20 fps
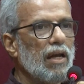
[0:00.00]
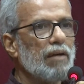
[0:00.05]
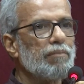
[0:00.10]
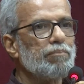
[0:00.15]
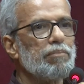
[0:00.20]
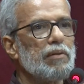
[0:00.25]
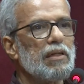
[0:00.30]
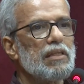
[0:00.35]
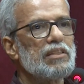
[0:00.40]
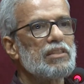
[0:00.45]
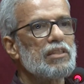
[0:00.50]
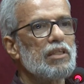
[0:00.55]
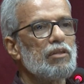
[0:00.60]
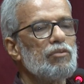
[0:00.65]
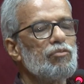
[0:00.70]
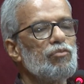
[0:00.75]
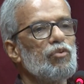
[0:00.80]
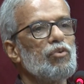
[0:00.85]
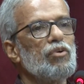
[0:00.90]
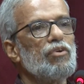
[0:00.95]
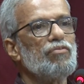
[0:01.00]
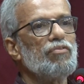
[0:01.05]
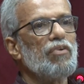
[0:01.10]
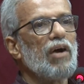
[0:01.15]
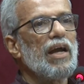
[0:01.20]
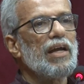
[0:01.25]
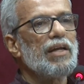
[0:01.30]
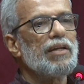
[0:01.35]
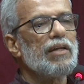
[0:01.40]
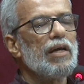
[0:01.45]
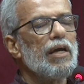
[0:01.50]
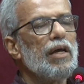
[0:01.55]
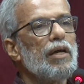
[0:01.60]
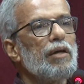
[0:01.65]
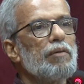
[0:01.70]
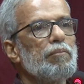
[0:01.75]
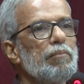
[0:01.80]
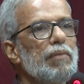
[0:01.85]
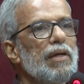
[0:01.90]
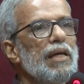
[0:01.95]
a person would find
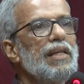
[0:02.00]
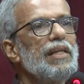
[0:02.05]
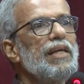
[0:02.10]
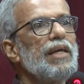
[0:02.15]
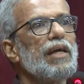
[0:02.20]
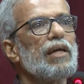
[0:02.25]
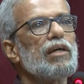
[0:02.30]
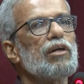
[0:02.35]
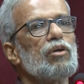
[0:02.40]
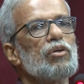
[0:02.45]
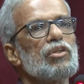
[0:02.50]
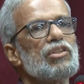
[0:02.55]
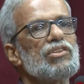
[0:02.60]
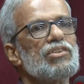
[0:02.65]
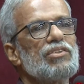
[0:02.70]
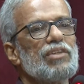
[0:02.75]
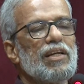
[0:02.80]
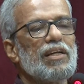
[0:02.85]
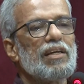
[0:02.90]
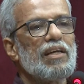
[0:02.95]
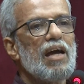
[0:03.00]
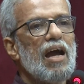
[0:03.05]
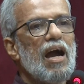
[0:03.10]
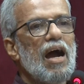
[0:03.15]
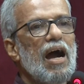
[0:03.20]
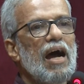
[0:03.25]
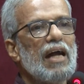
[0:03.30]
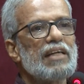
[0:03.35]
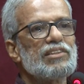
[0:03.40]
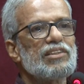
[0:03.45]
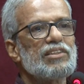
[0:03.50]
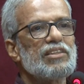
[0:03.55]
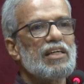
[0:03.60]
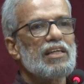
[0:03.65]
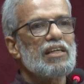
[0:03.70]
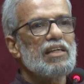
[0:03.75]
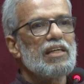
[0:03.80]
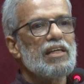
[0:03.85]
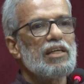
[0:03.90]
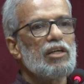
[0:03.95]
many a question
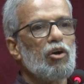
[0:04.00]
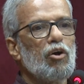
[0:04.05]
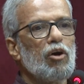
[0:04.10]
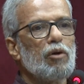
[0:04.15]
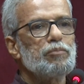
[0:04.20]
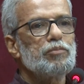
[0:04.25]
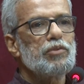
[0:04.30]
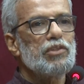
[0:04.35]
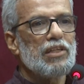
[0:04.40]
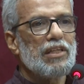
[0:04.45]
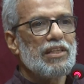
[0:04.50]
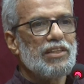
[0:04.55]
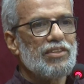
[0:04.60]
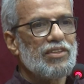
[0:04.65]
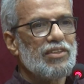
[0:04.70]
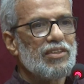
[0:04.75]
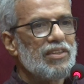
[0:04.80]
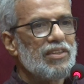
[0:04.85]
utterly obsolete.